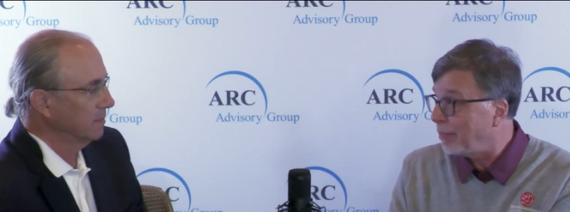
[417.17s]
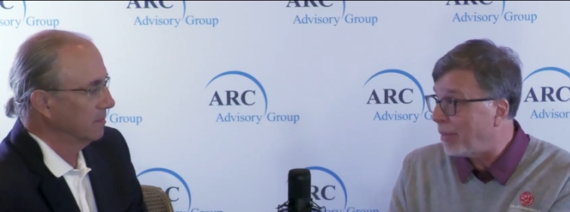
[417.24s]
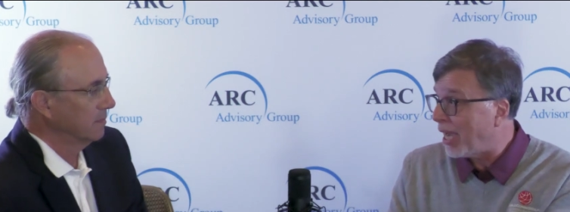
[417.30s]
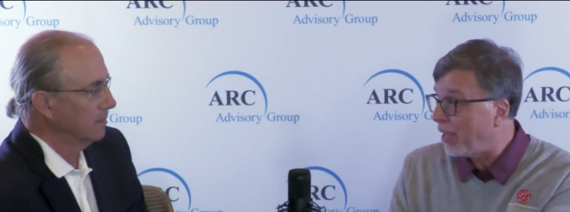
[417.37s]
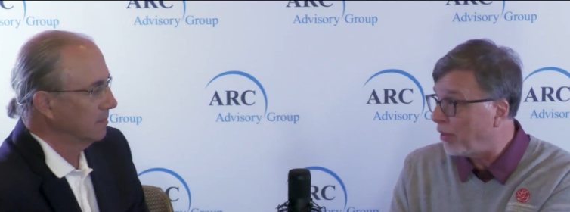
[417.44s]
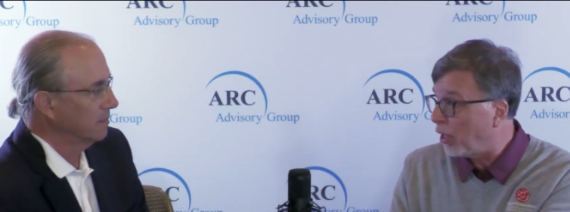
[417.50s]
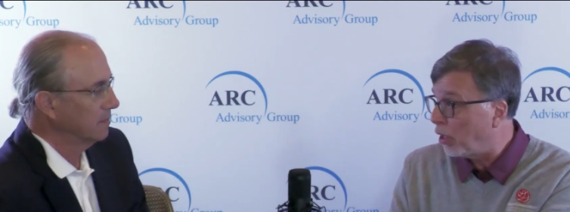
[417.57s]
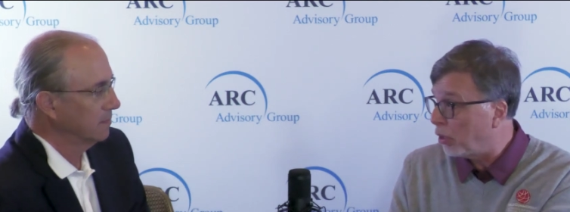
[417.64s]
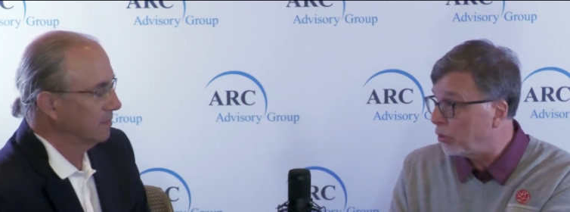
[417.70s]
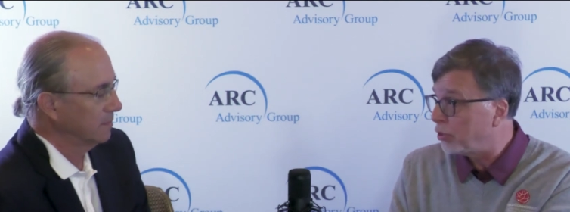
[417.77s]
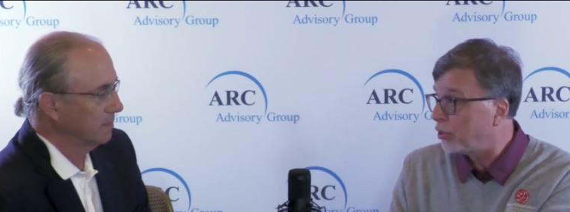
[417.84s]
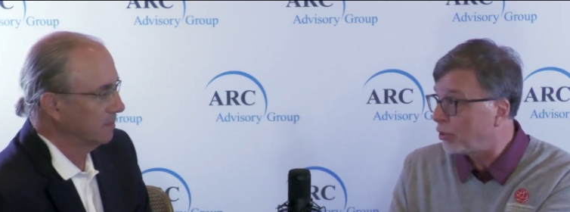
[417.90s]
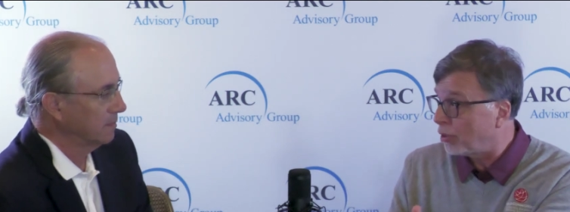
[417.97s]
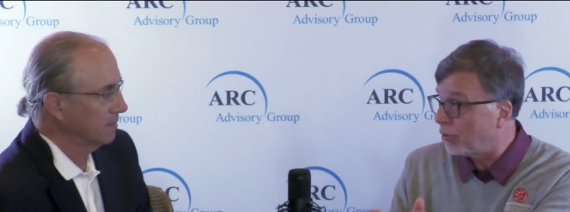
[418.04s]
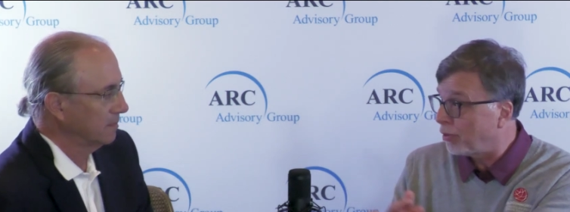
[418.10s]
Speaker 1: by the
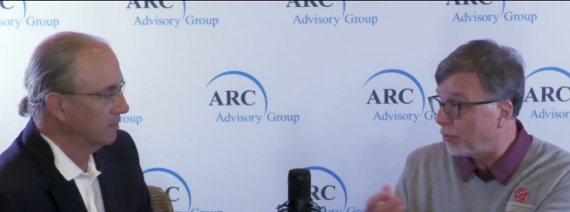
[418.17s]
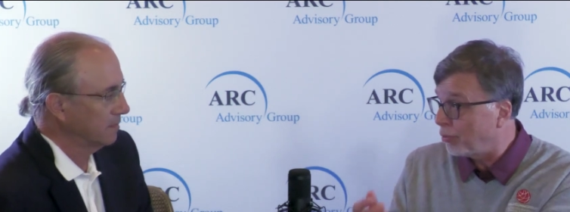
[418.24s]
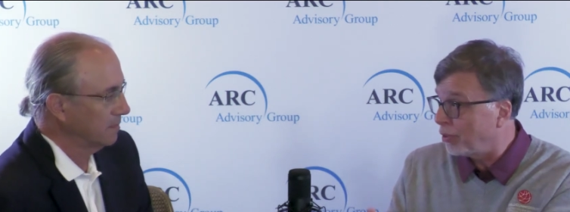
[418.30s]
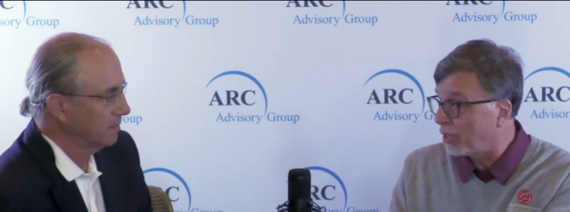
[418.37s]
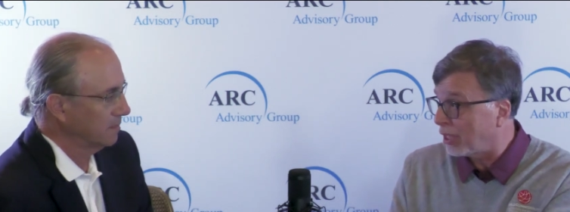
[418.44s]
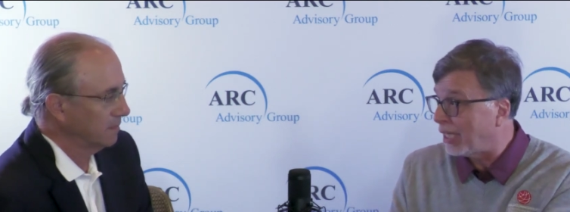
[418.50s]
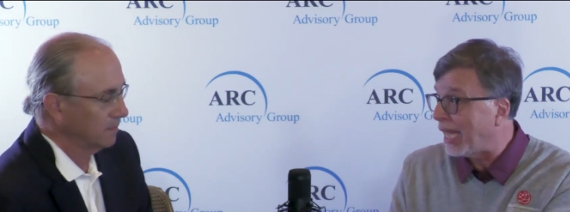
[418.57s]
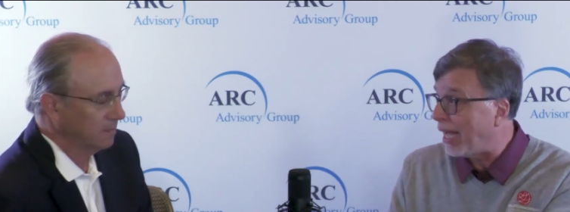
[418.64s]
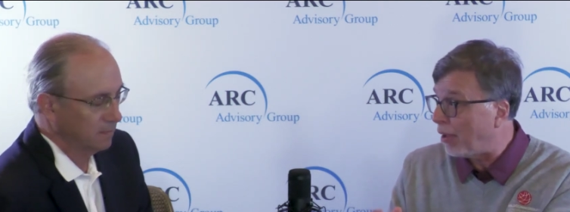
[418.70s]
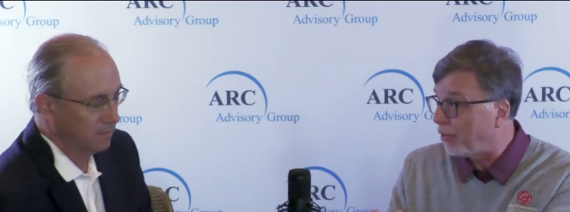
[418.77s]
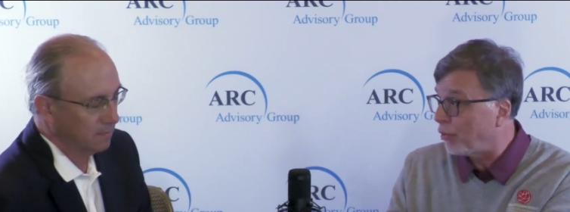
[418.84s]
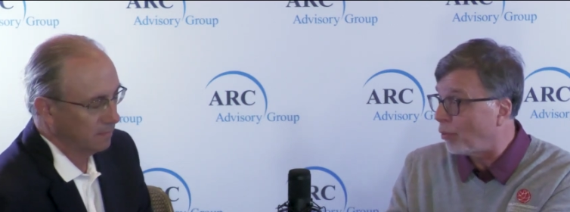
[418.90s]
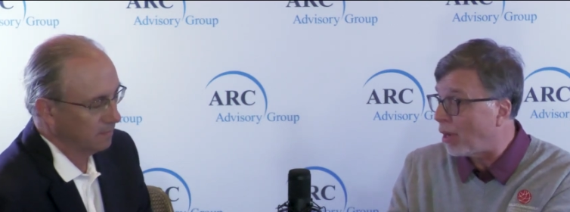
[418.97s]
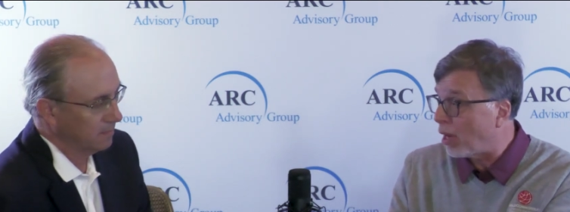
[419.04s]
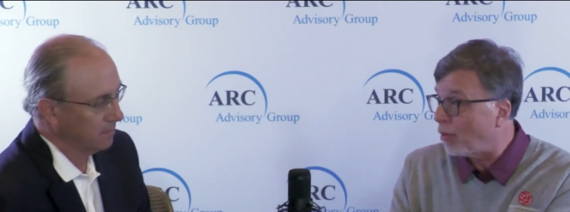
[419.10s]
host or through the cloud
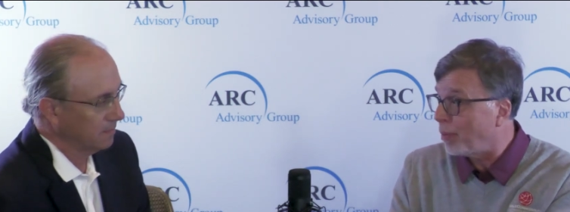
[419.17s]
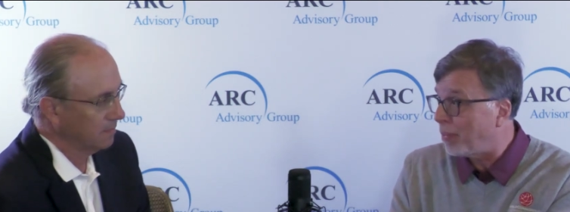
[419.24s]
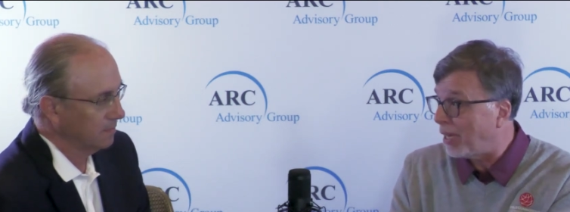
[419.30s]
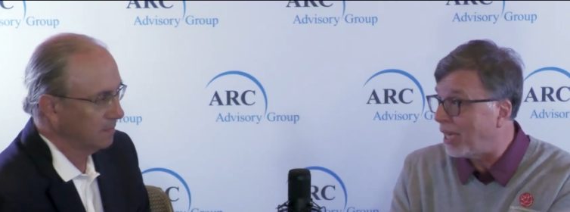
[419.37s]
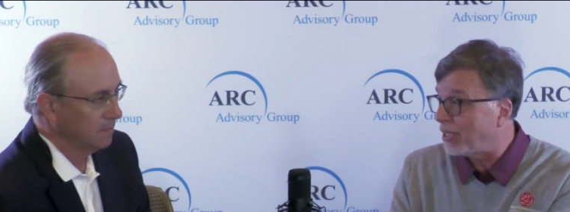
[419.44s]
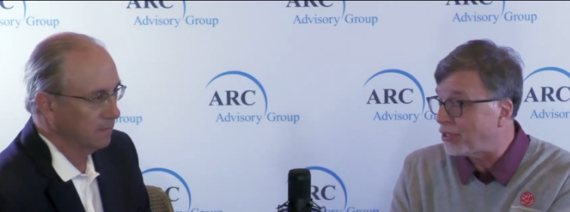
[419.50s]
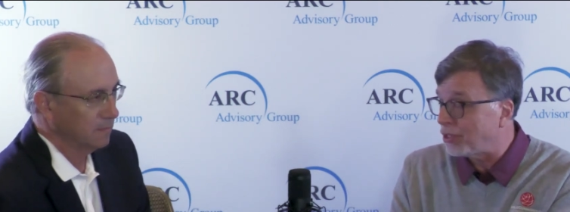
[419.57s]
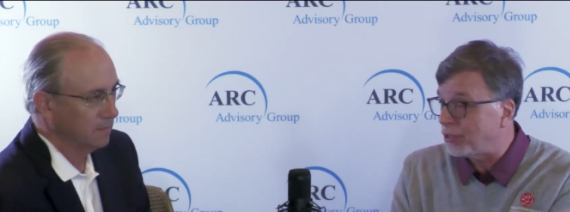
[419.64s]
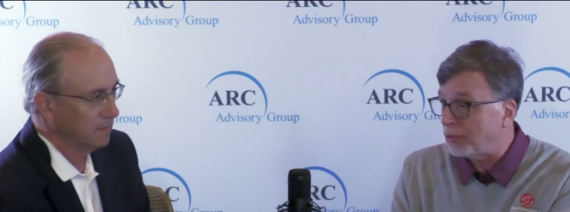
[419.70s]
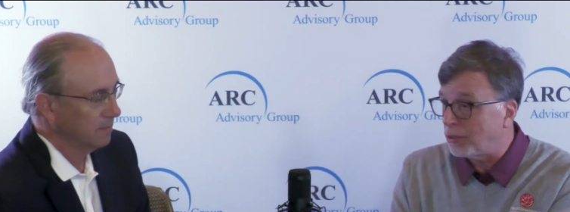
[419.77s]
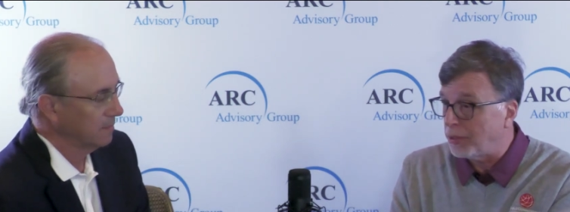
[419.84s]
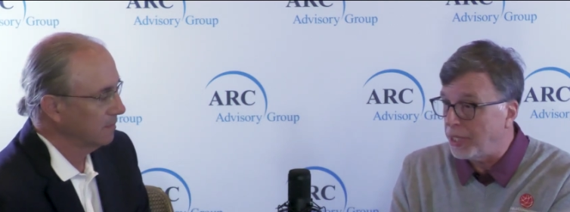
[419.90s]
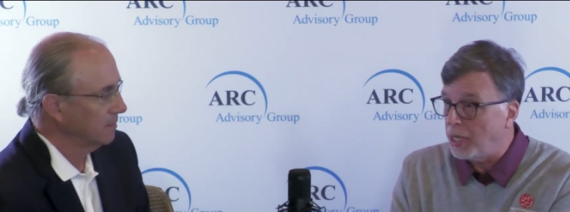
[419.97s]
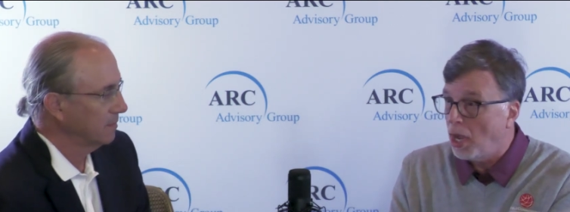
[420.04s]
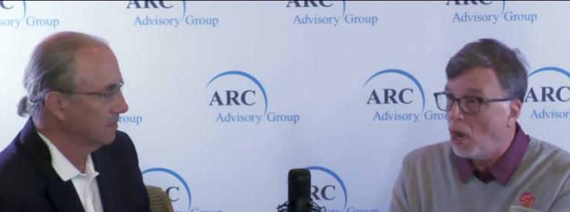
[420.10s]
through our
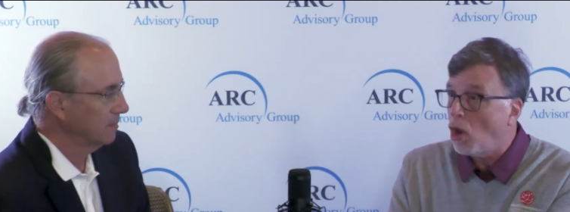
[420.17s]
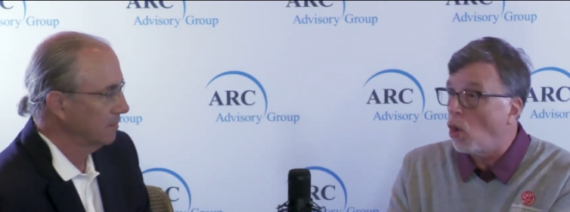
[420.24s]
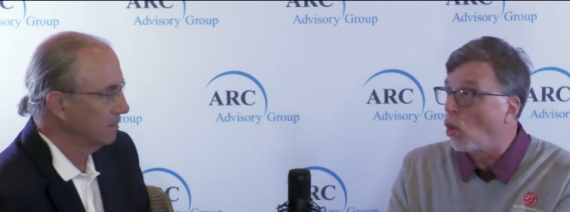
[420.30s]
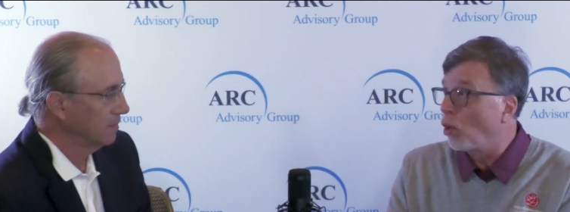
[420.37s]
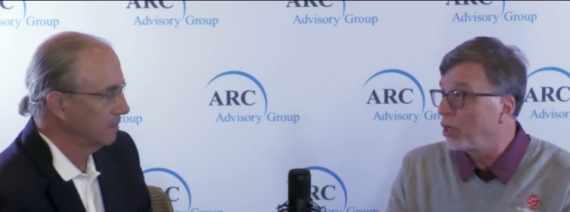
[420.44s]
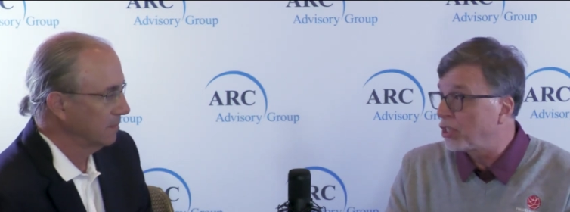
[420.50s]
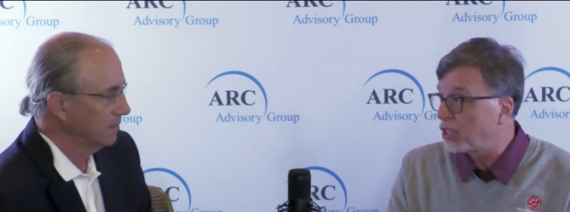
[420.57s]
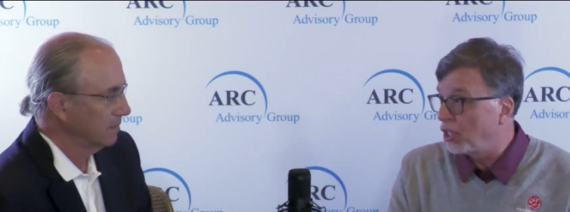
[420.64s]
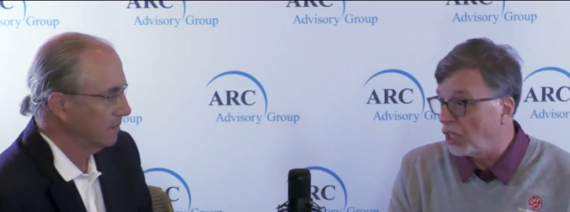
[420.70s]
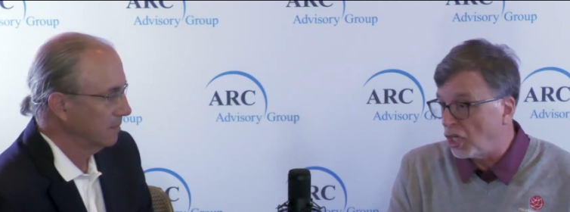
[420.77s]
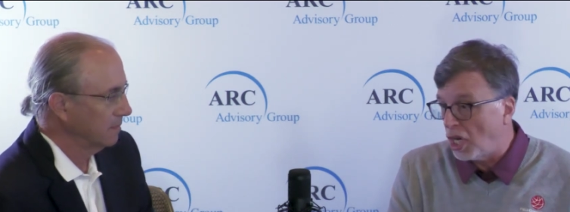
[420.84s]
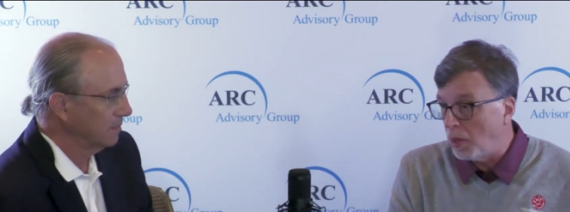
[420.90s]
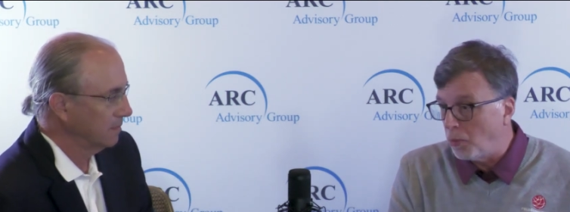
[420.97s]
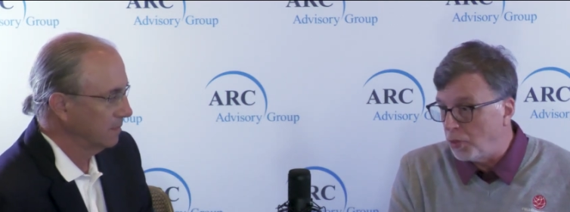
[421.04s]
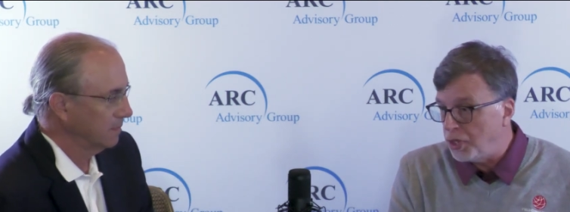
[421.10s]
repository, or it's going to
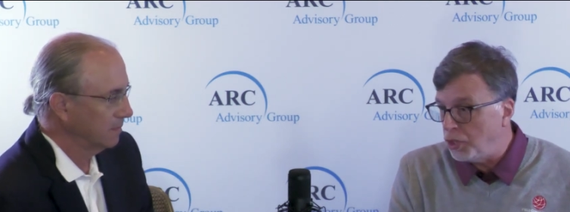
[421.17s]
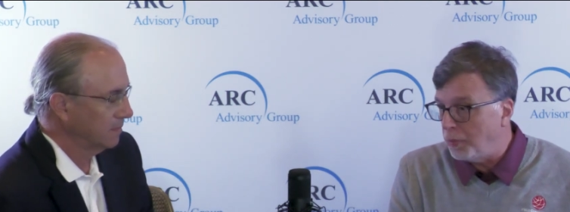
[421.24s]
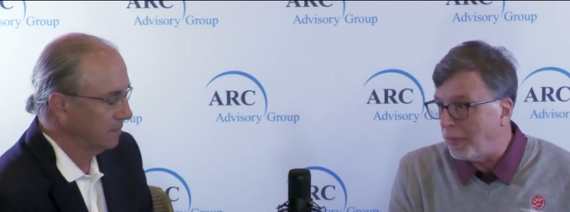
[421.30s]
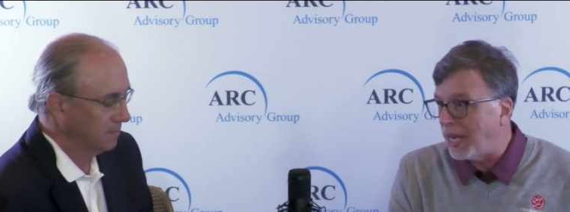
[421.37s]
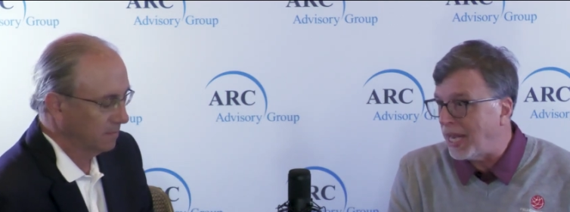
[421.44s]
come when you